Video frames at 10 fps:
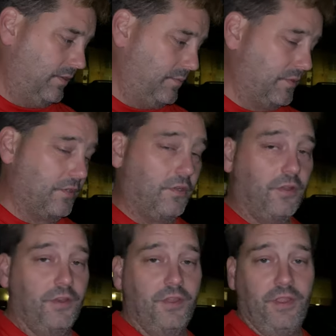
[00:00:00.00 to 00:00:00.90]
think I'm gonna call it
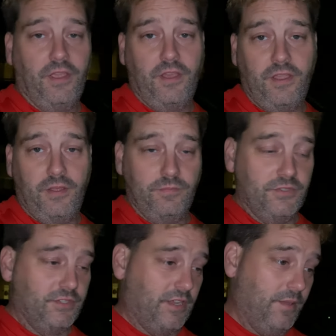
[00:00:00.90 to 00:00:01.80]
a night.
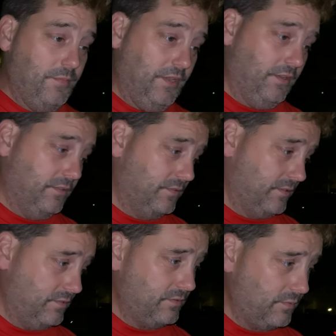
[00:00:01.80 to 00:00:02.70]
I'm beat.
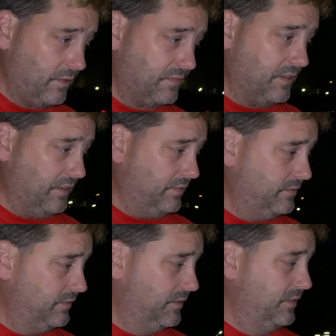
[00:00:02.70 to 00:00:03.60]
It was a rough night.
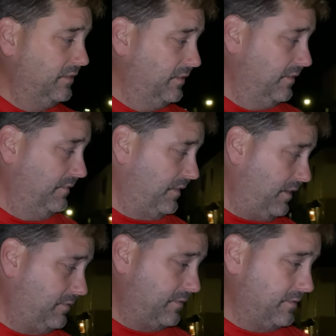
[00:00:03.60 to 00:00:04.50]

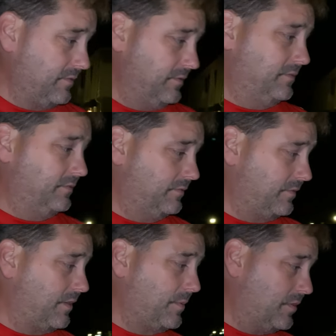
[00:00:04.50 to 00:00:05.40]
After
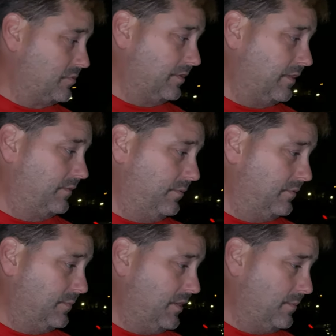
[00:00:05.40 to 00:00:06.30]
Prime Manager left, it was
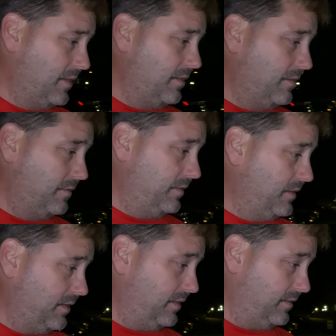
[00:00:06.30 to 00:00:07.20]
me on my own,
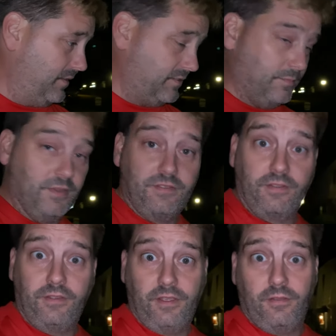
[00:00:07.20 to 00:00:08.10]
and that's
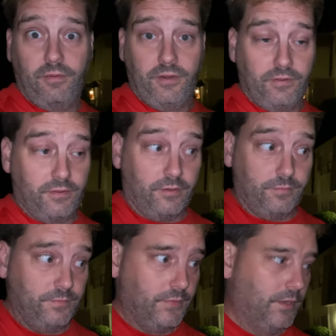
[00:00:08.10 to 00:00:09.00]
basically how it went, so.
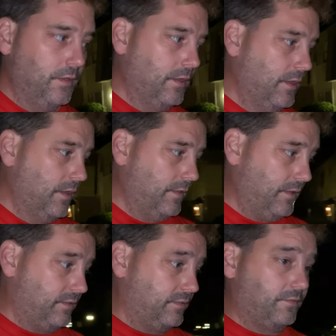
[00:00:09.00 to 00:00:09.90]

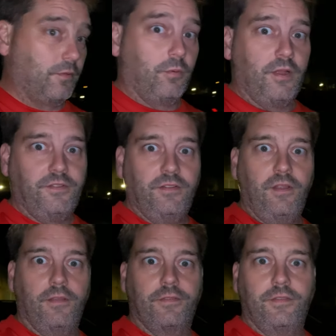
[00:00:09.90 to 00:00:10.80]
Thanks for watching.
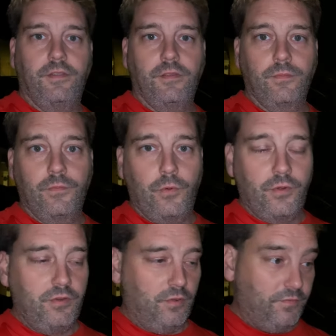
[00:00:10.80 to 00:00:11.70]
I'll see you in the morning,
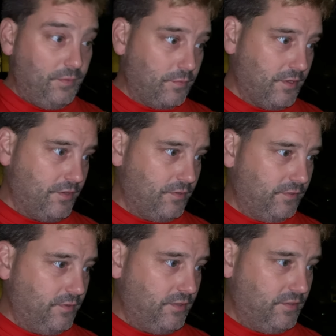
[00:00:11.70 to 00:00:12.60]
hopefully bright and early,
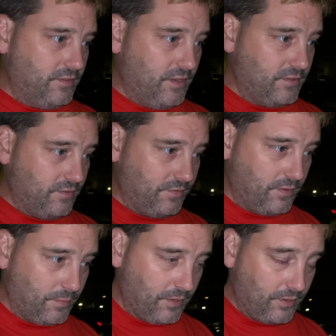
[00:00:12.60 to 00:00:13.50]
and get these guys off to the
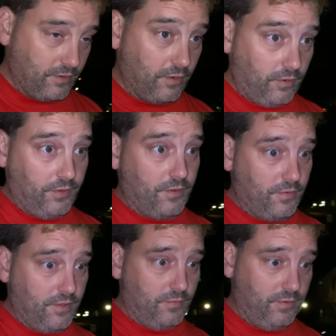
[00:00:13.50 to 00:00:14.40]
park earlier
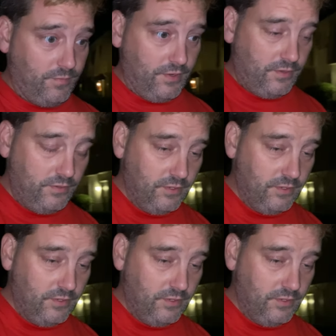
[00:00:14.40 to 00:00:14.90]
than we've been,